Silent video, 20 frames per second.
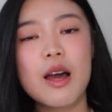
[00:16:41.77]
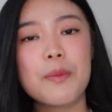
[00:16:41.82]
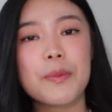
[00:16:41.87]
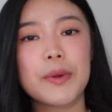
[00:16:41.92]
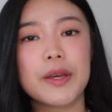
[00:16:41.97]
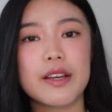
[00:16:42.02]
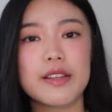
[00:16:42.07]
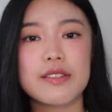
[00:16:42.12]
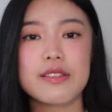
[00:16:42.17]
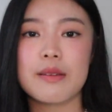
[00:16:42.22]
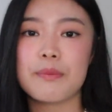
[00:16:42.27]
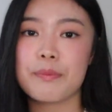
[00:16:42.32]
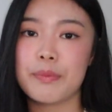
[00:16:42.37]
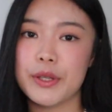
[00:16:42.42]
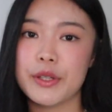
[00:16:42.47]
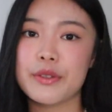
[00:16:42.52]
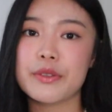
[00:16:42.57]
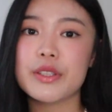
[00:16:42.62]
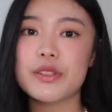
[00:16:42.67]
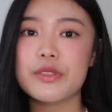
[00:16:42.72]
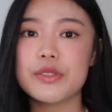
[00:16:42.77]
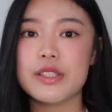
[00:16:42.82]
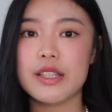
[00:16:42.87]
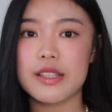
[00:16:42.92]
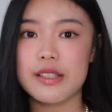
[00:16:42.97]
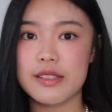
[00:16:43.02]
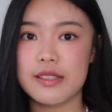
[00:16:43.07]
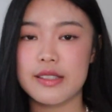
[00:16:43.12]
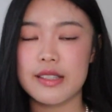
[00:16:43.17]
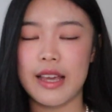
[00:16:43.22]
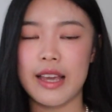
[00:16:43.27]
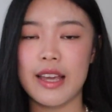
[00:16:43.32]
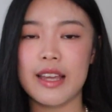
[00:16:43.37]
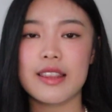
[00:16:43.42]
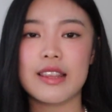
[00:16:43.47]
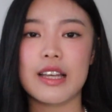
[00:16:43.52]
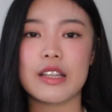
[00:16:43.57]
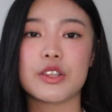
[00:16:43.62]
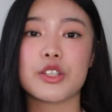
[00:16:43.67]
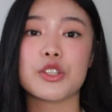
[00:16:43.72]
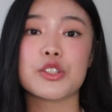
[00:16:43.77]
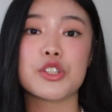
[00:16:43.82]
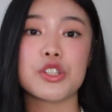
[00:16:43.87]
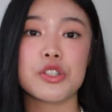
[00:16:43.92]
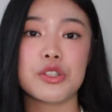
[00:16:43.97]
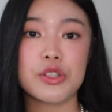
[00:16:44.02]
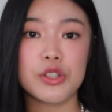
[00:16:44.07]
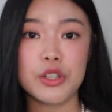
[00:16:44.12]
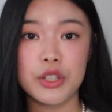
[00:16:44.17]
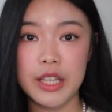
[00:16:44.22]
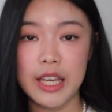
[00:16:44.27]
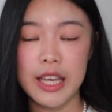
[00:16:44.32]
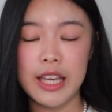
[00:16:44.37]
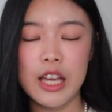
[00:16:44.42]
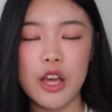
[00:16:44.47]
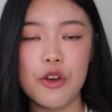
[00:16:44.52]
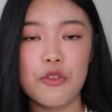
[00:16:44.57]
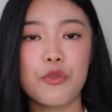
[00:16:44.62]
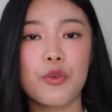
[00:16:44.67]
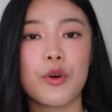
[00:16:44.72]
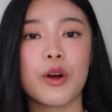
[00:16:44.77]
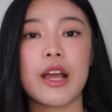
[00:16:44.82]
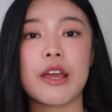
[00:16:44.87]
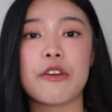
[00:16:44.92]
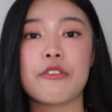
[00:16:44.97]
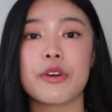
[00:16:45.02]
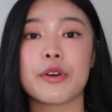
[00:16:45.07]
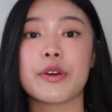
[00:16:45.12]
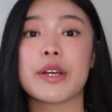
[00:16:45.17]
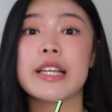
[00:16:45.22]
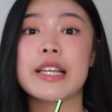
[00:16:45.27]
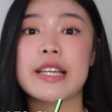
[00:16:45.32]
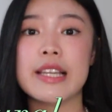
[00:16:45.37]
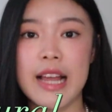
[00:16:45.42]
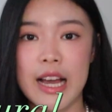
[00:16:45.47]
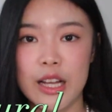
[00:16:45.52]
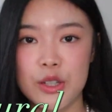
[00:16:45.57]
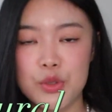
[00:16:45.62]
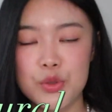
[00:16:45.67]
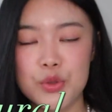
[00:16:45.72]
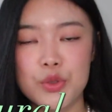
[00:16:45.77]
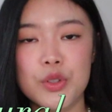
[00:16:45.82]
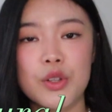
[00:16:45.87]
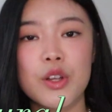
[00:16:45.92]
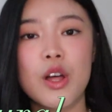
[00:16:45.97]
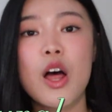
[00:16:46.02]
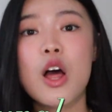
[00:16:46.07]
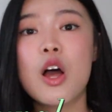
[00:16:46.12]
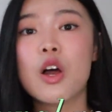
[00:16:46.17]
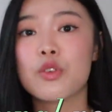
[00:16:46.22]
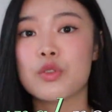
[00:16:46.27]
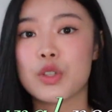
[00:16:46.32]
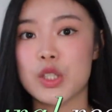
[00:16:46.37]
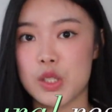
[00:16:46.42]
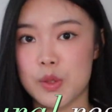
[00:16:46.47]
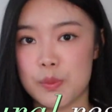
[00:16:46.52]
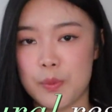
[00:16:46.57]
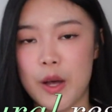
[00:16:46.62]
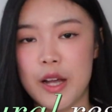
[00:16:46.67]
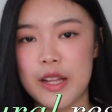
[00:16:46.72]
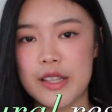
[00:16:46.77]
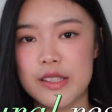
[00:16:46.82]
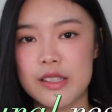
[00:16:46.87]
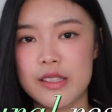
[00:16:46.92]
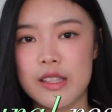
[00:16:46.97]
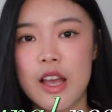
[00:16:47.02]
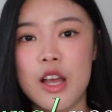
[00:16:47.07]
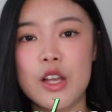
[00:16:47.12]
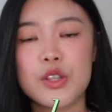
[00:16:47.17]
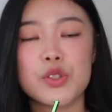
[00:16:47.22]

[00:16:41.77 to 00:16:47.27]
because Imperial does say that they're just looking for a very natural response.